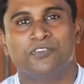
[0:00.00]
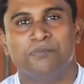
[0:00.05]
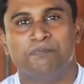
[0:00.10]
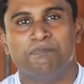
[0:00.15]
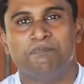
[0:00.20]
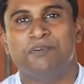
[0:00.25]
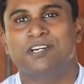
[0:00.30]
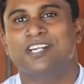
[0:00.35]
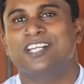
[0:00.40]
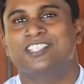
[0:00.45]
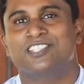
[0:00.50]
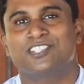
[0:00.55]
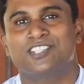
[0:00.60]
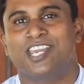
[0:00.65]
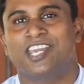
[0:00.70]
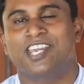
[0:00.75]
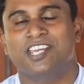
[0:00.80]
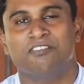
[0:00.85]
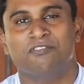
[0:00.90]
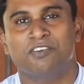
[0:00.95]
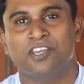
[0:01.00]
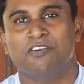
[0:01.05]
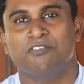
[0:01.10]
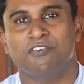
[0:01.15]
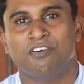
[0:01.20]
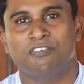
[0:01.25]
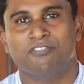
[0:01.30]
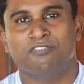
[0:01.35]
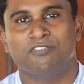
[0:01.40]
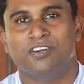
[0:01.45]
breathtaking view
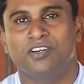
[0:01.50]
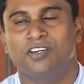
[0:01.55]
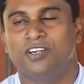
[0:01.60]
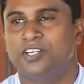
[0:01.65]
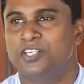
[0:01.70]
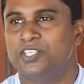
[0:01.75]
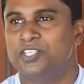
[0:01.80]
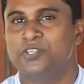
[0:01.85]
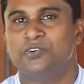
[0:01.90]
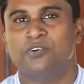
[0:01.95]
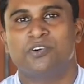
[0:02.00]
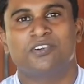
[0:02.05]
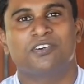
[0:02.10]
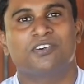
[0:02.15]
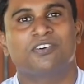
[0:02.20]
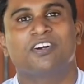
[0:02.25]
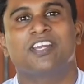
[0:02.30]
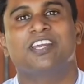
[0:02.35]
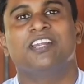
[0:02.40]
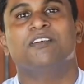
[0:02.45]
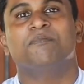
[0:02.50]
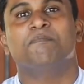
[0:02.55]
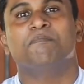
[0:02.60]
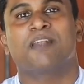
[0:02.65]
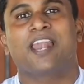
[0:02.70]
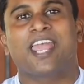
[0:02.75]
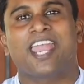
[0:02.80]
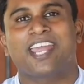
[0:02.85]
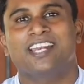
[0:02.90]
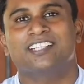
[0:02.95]
of you know green
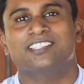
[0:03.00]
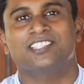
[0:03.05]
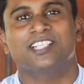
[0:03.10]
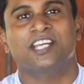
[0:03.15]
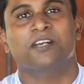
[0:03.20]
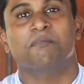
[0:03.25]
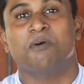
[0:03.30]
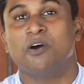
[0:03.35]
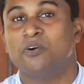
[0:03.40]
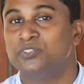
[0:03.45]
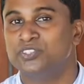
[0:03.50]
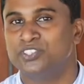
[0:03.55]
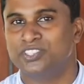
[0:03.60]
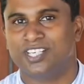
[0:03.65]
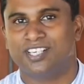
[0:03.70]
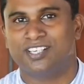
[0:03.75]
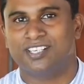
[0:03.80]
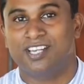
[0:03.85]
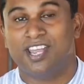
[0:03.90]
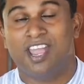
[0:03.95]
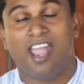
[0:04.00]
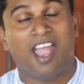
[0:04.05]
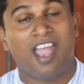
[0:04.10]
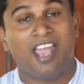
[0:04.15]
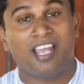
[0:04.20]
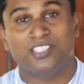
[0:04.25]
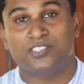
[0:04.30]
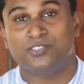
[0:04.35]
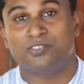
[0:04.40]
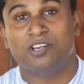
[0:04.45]
plains and mountain,
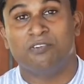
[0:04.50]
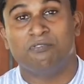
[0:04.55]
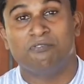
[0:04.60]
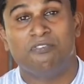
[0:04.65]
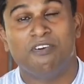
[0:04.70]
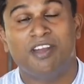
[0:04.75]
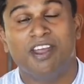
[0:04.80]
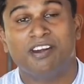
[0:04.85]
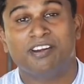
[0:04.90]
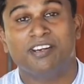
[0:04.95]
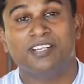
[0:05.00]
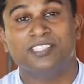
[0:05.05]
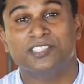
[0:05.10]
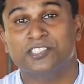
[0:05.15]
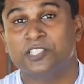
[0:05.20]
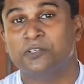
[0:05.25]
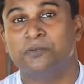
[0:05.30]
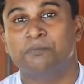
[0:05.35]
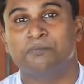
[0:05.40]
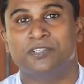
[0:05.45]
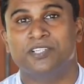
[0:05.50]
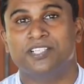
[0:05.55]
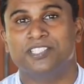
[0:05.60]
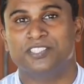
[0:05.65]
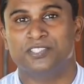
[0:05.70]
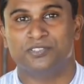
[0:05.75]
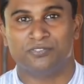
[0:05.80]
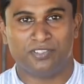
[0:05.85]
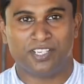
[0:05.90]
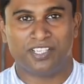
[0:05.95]
as well very
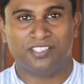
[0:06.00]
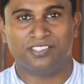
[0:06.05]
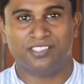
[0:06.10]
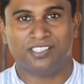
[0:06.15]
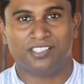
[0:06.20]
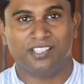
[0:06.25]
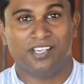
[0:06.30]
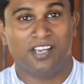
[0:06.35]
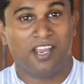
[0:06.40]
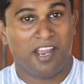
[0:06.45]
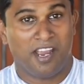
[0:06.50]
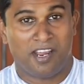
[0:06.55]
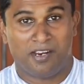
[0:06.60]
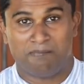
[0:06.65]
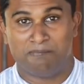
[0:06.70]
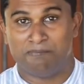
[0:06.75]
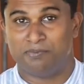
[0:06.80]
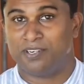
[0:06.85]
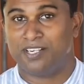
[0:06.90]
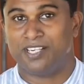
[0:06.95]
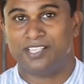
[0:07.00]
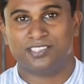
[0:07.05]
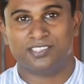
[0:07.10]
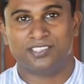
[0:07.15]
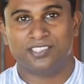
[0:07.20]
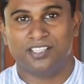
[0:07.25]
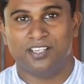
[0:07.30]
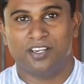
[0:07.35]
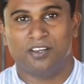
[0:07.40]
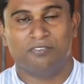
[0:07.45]
salubrious wind and breeze,
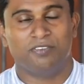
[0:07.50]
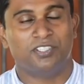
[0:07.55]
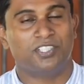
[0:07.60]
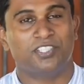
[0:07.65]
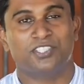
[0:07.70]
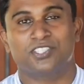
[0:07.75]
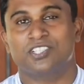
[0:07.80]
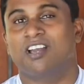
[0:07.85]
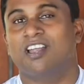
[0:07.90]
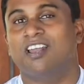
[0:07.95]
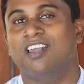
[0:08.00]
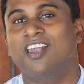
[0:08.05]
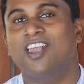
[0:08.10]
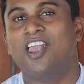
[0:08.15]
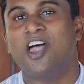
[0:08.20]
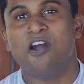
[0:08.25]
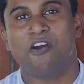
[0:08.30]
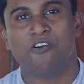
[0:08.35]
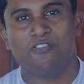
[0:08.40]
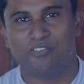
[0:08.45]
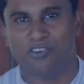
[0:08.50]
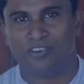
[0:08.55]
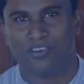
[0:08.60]
which is our love for